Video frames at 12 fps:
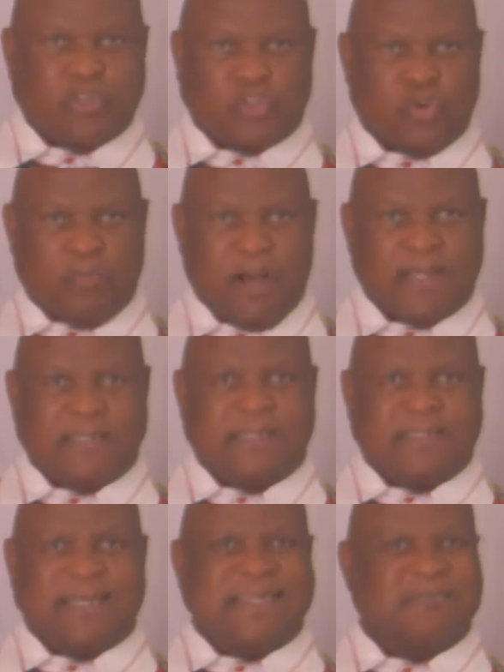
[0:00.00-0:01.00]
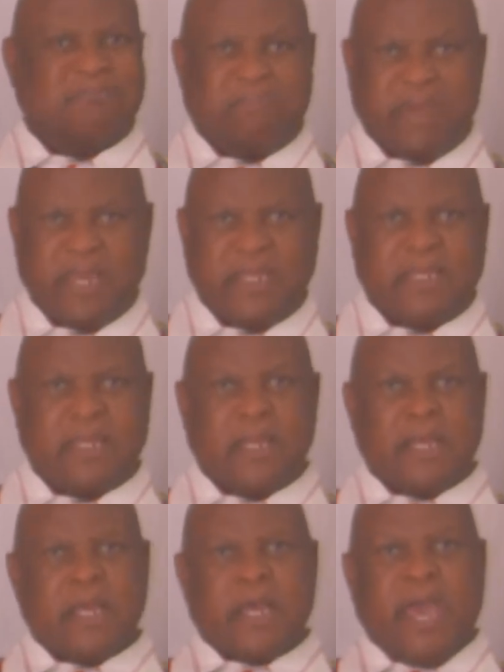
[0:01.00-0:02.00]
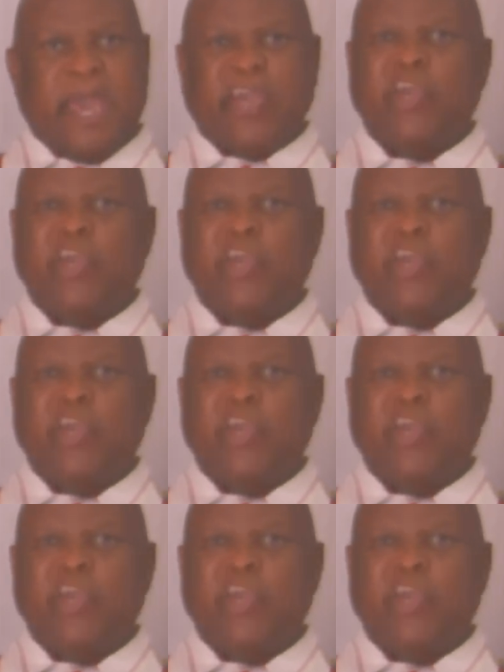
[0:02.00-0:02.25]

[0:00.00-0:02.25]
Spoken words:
you so much. It has made a